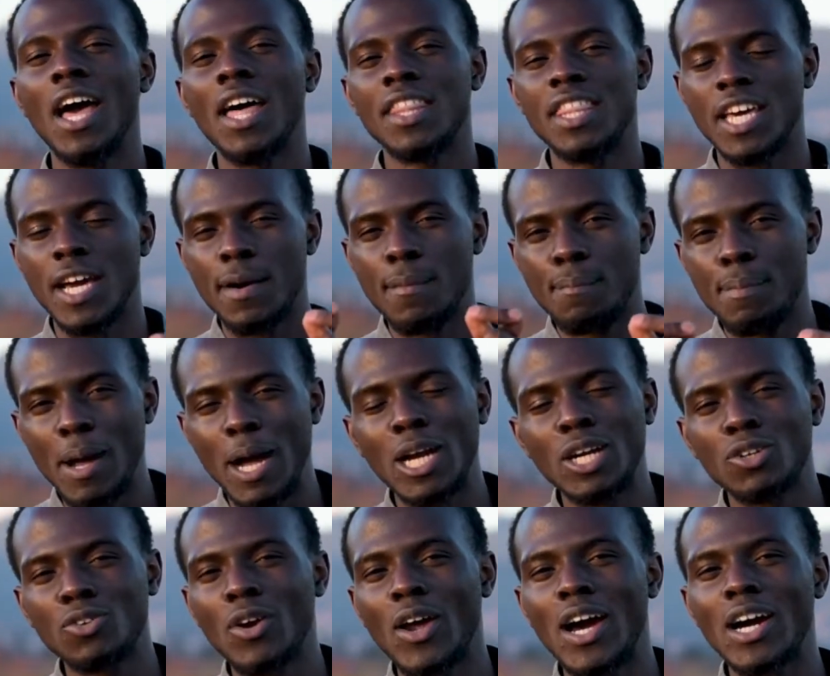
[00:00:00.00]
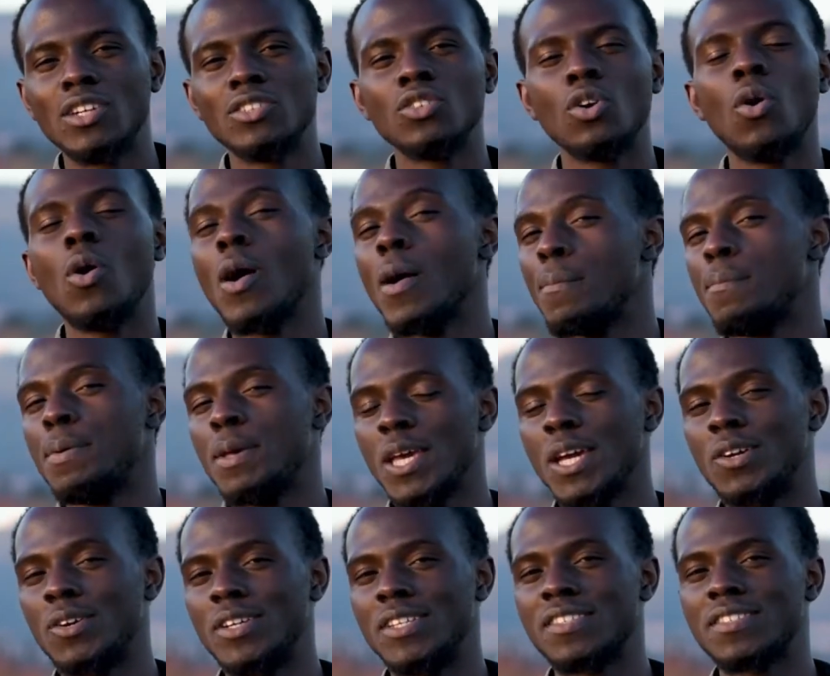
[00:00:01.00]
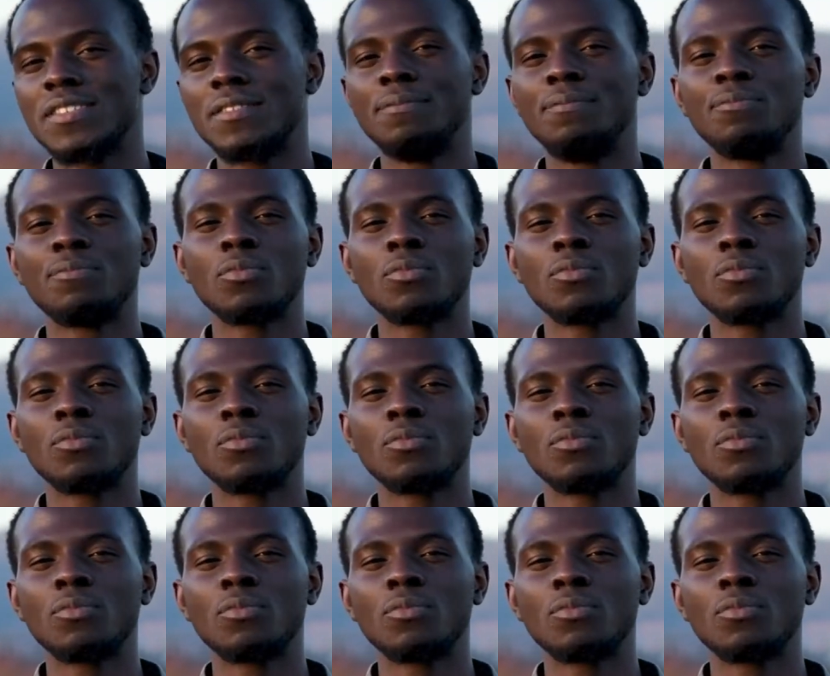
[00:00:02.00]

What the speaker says: their background or appearance,